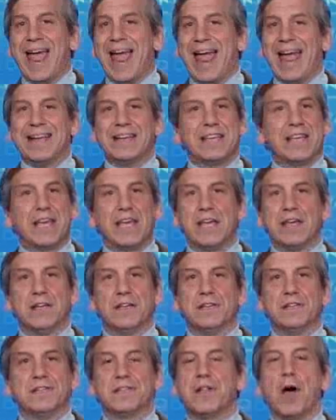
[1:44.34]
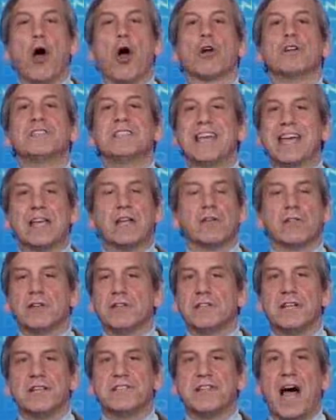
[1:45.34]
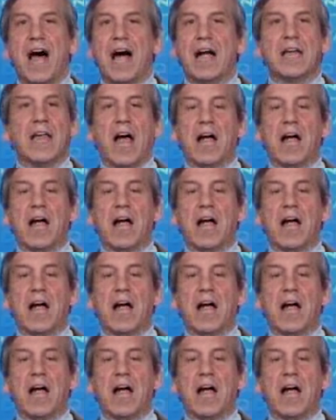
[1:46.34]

and his articulateness on,